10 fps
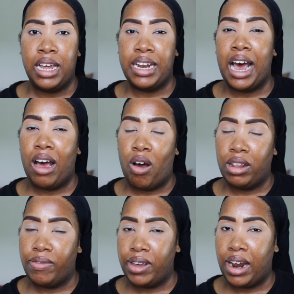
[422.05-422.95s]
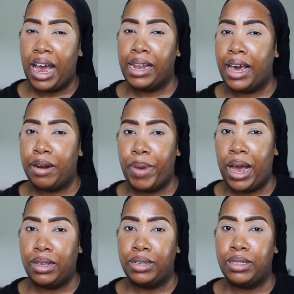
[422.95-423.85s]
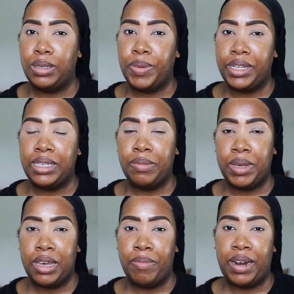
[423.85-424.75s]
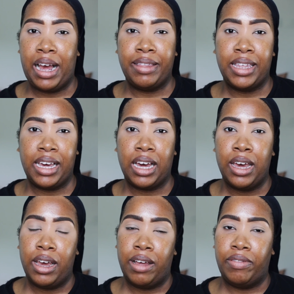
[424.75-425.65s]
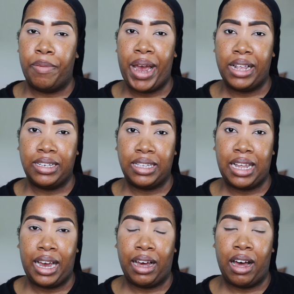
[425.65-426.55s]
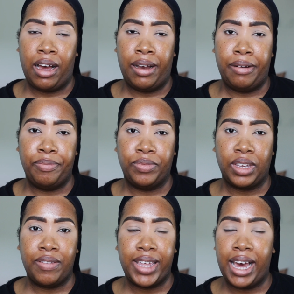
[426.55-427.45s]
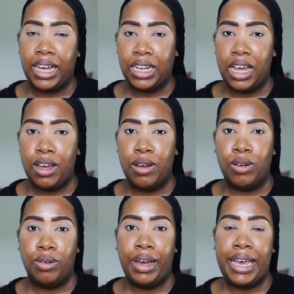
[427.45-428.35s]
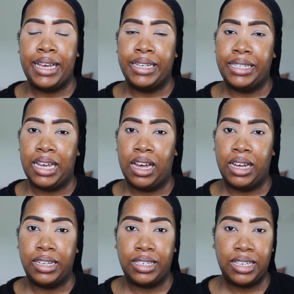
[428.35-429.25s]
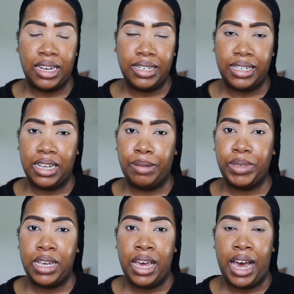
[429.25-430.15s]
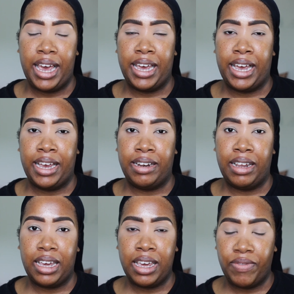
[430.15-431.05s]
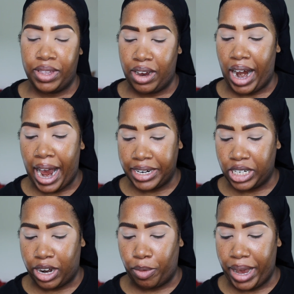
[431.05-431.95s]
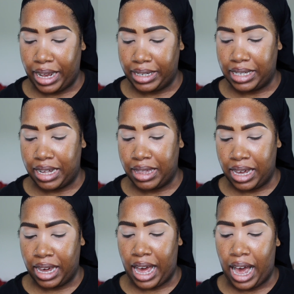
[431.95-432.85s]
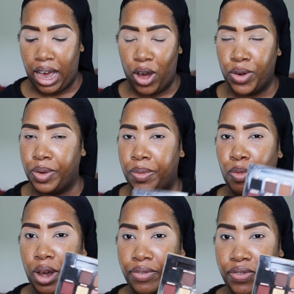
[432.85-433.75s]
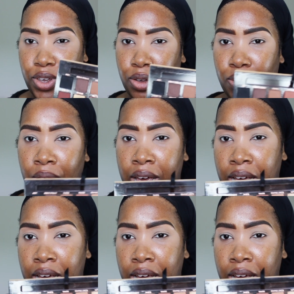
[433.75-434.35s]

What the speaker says: not all of their highlighter palettes speak to me, but I think their palettes like That Glow and Sun Dipped, and even their eyeshadow palettes. I think I own a few.